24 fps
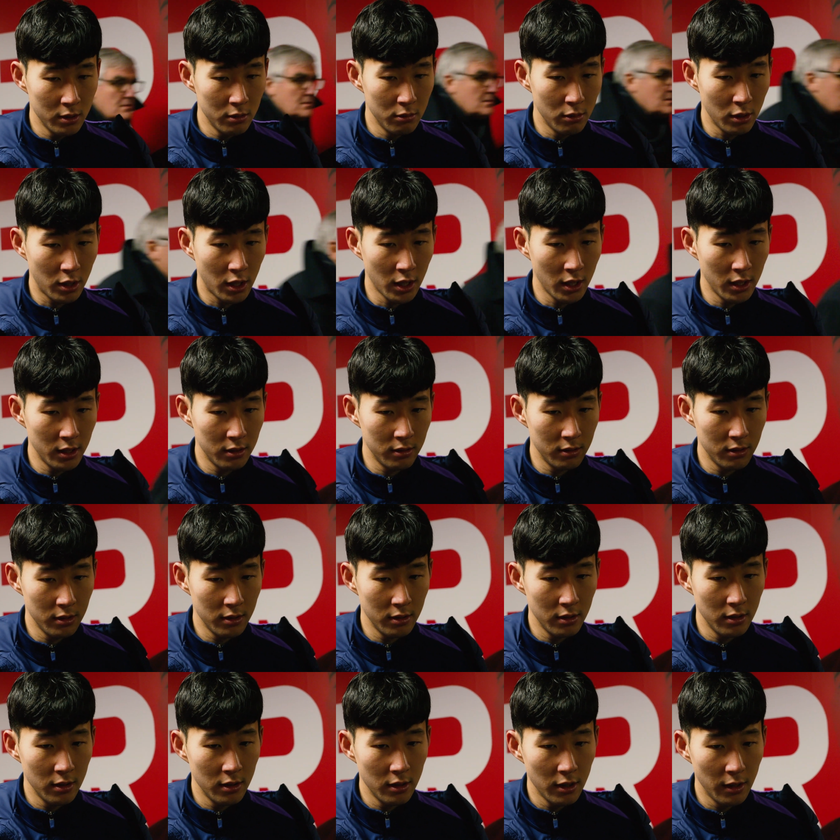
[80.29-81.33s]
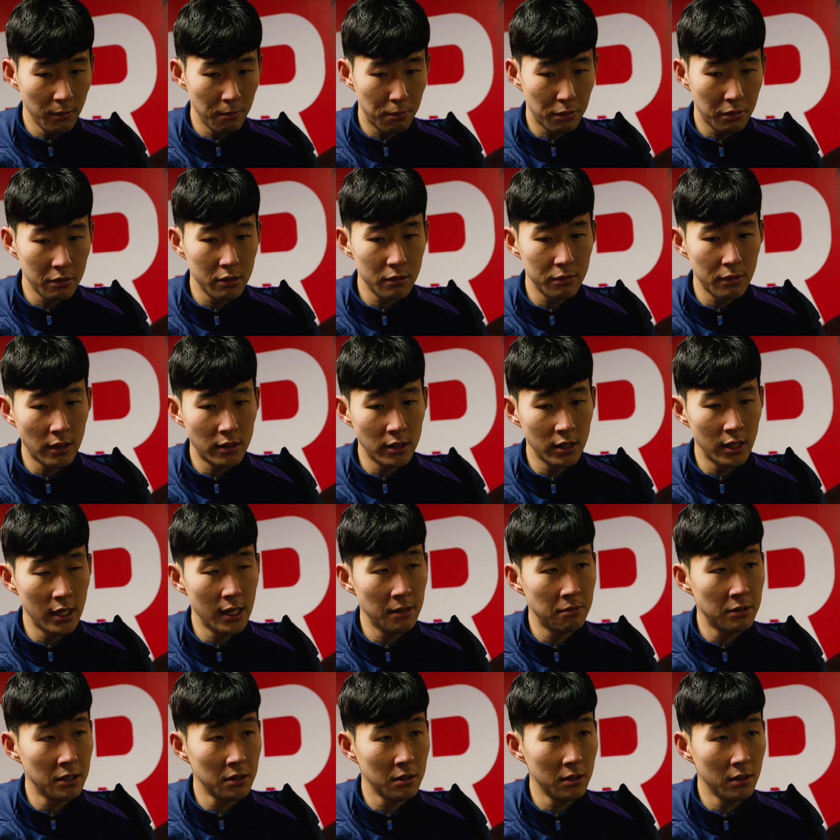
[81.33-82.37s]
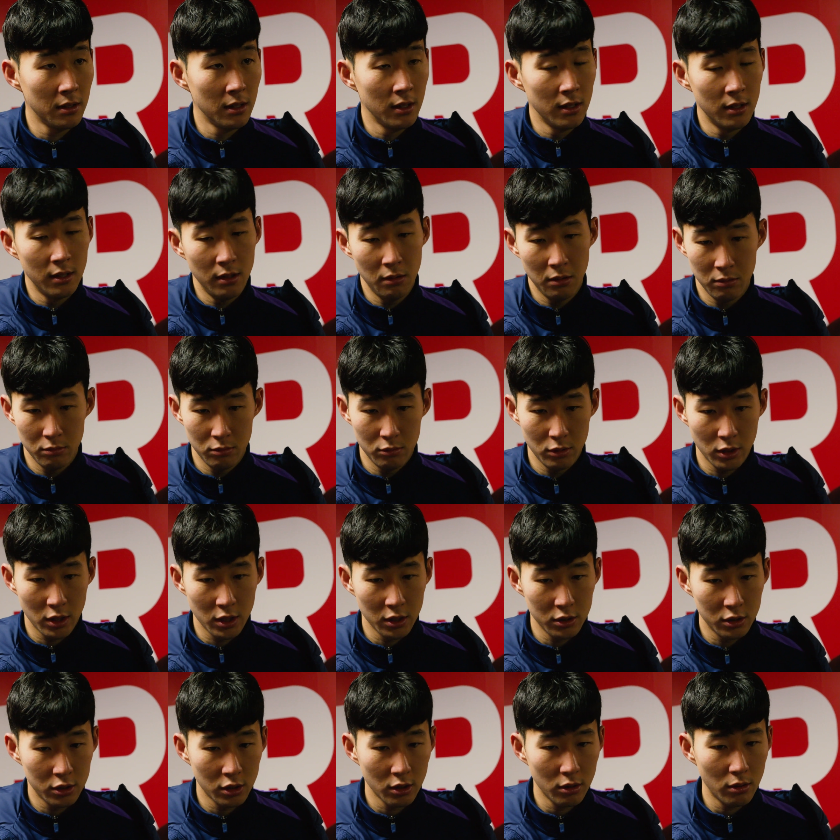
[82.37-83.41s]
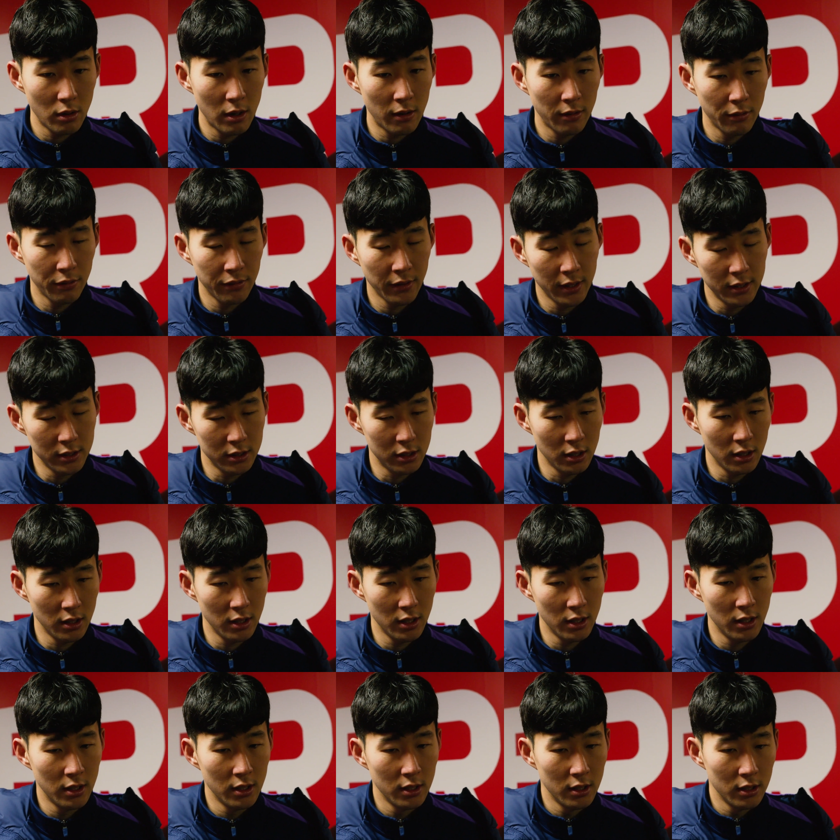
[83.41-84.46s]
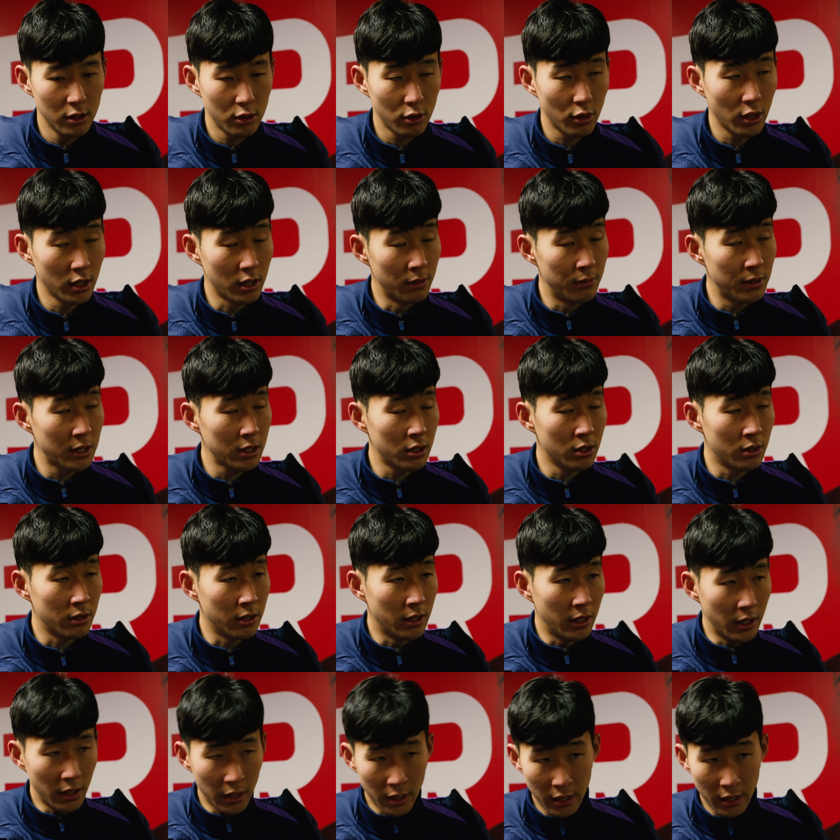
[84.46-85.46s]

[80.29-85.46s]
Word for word: We can improve our level and we can show our fans to get the victory.